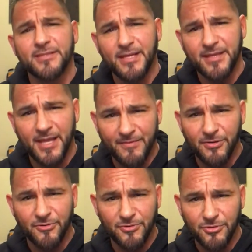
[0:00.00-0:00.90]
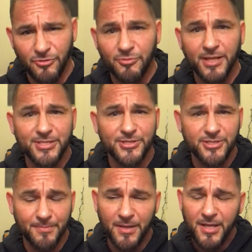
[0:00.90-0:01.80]
I think have a good
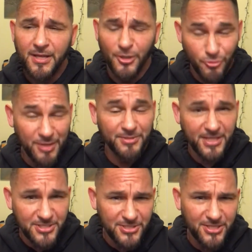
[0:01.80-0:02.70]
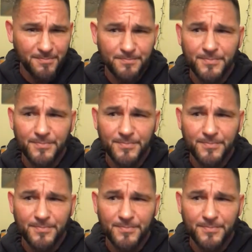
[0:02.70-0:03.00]
relationship, a great relationship,